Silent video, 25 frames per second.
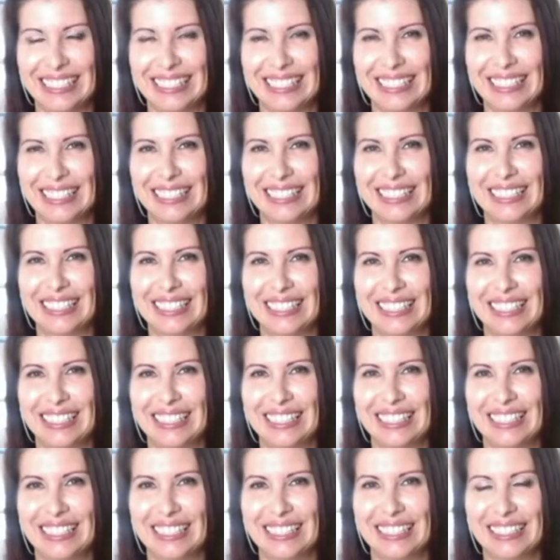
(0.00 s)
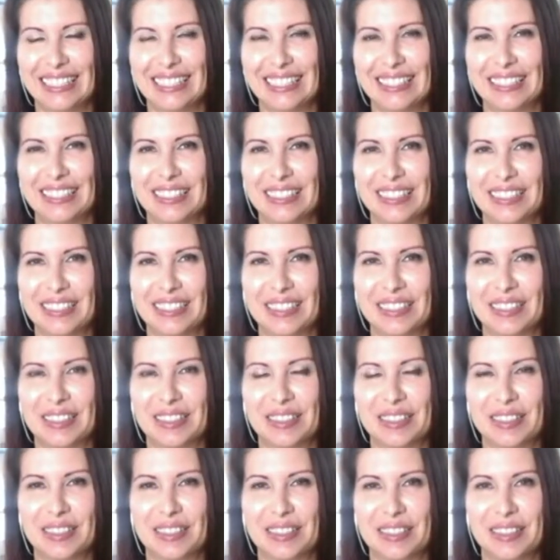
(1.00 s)

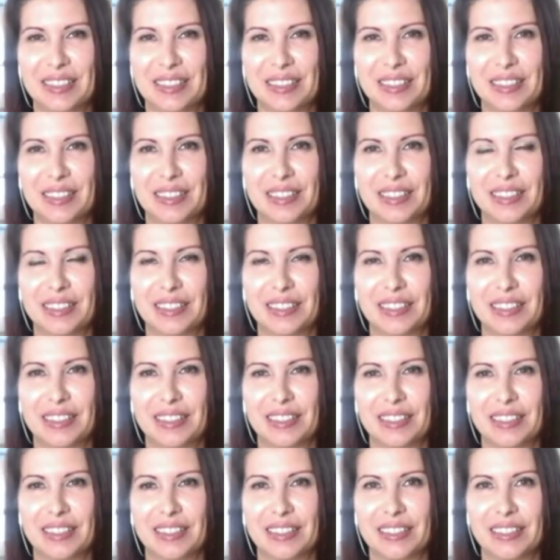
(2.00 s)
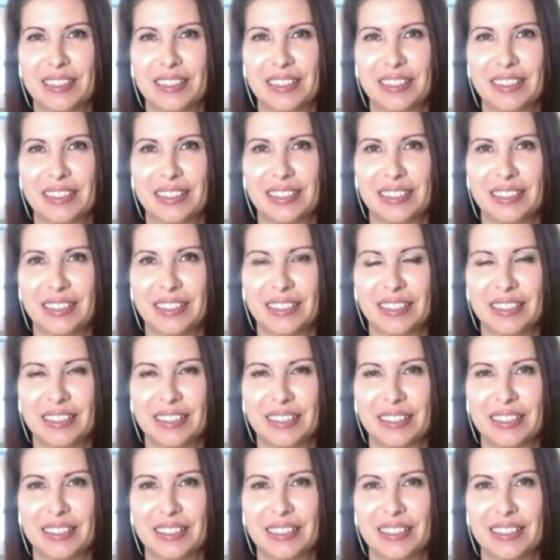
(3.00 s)

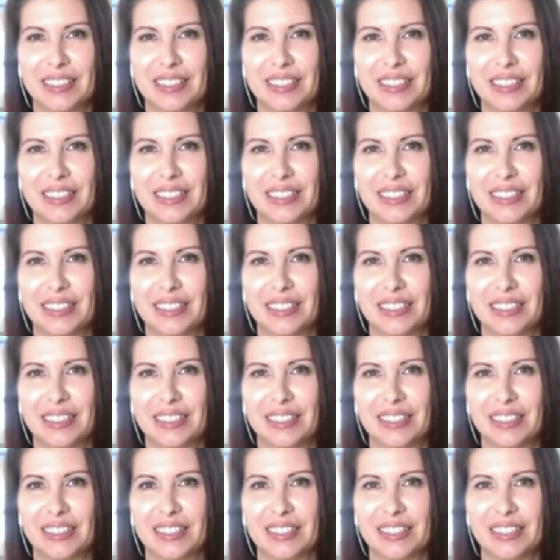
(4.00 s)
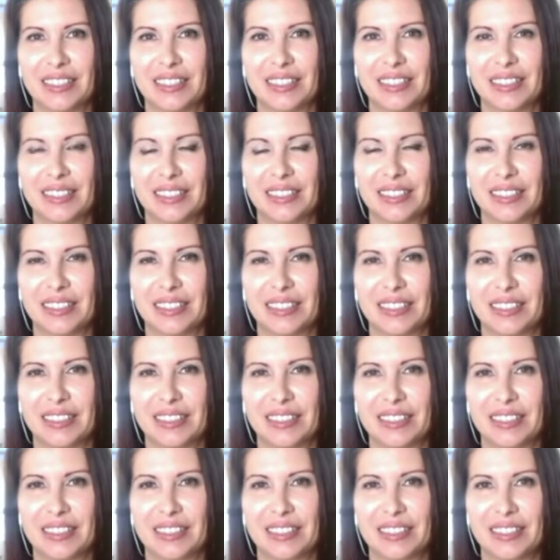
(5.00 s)

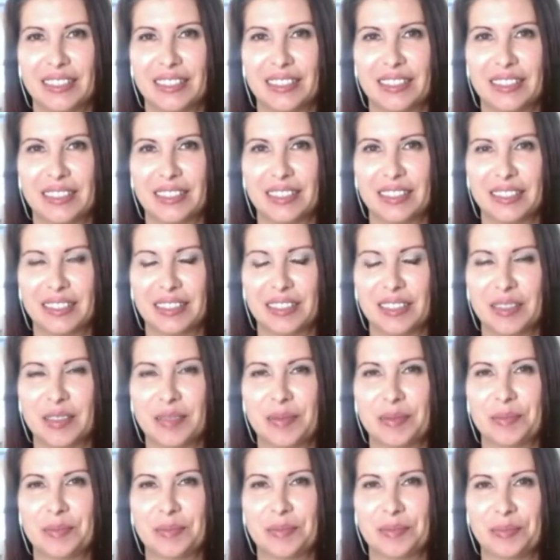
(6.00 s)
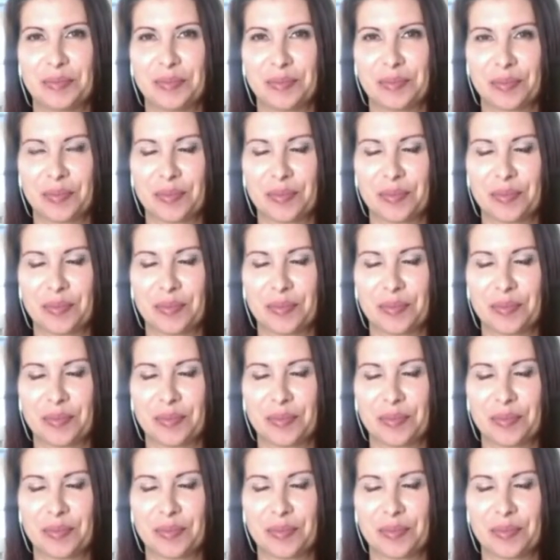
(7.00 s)
[no speech]